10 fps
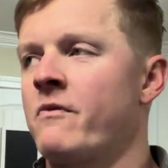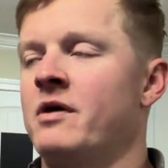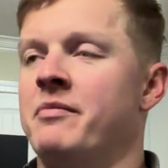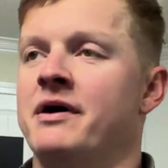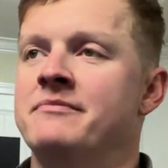
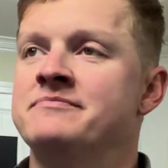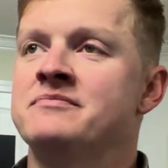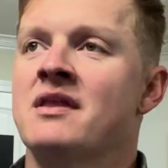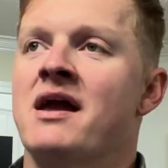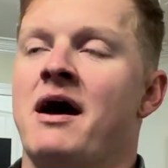But
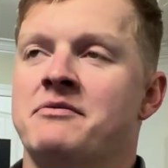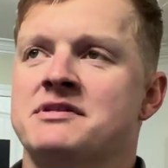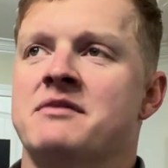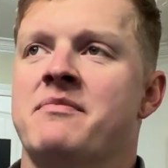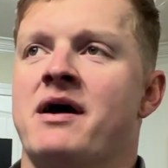I was
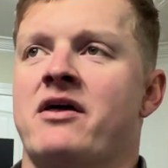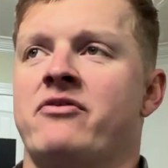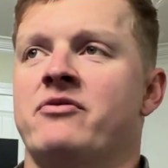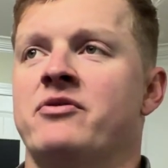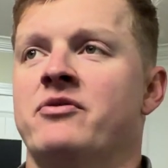thinking back
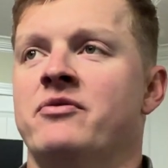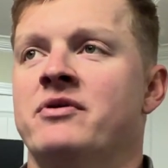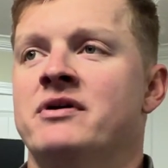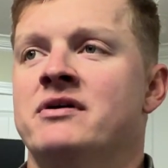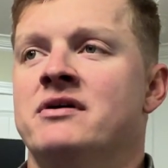through
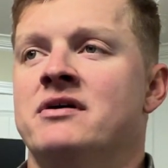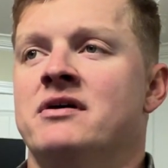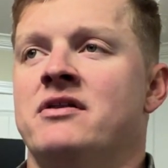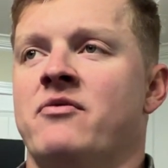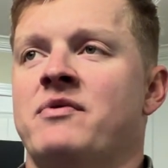
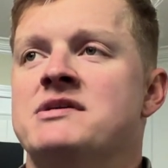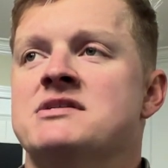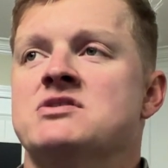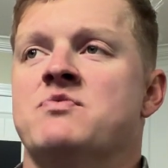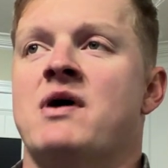the
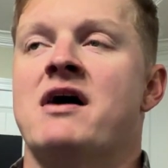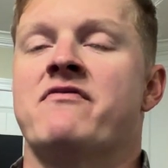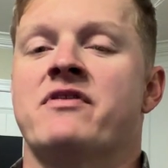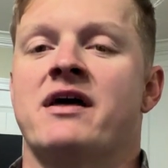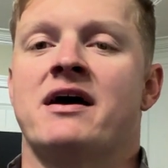reasons why
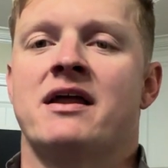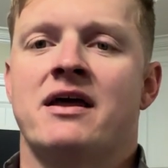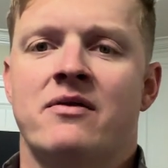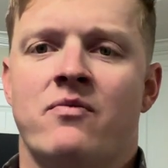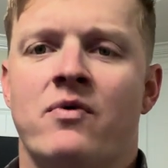for that,
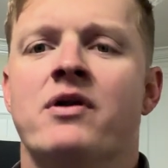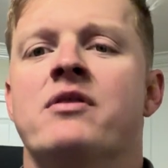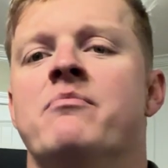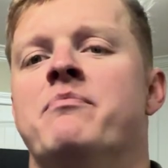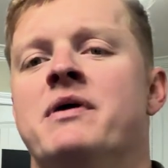and one of
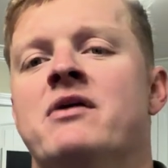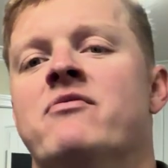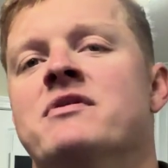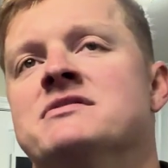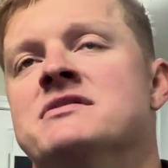the
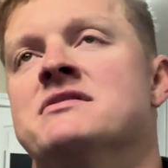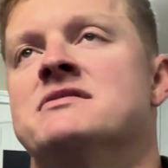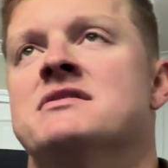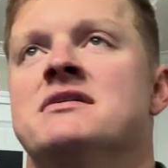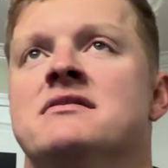big
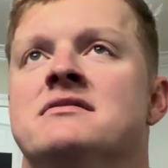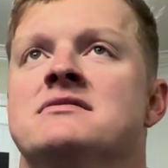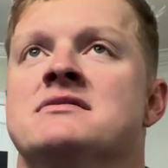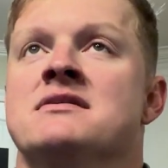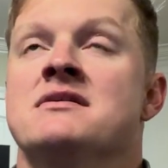reasons
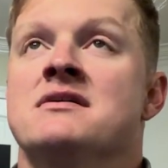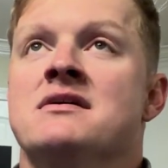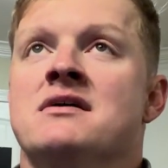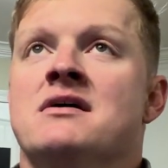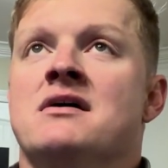is
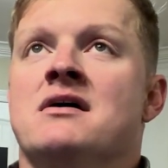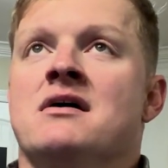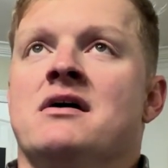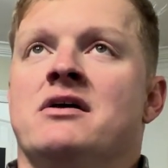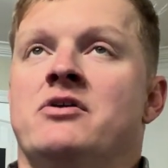
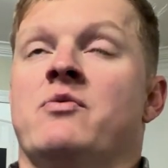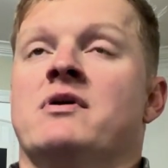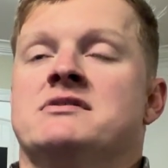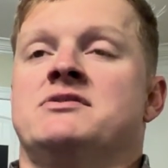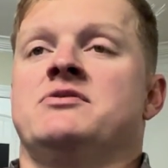you
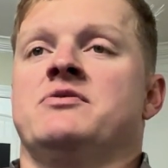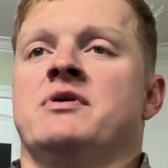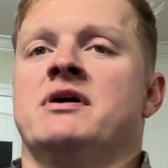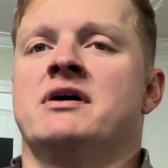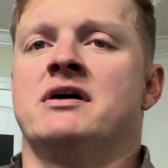want
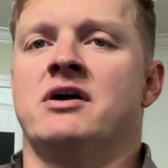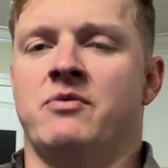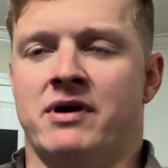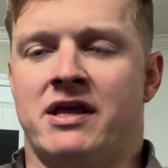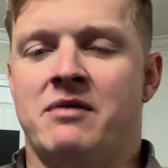to
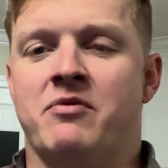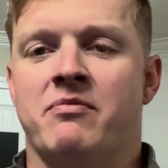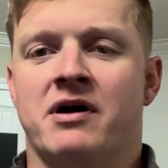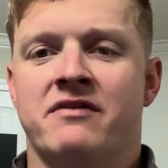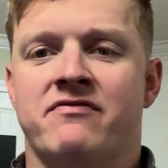keep your
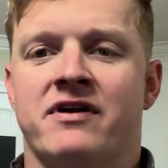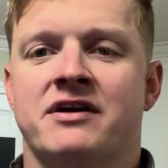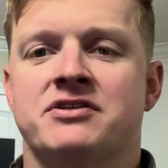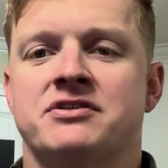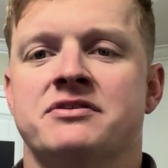body
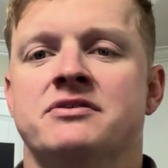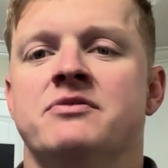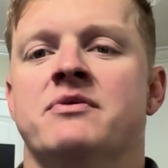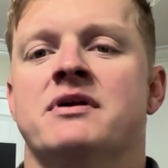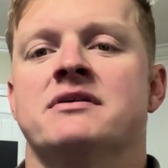fresh.
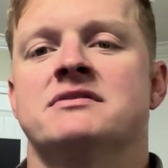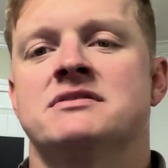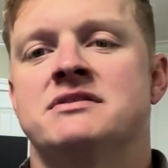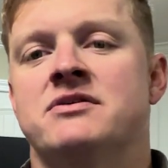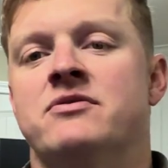You want to
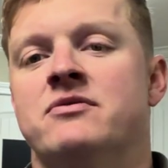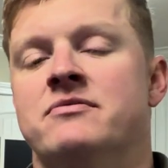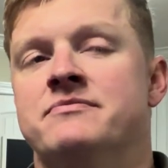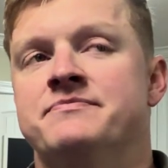still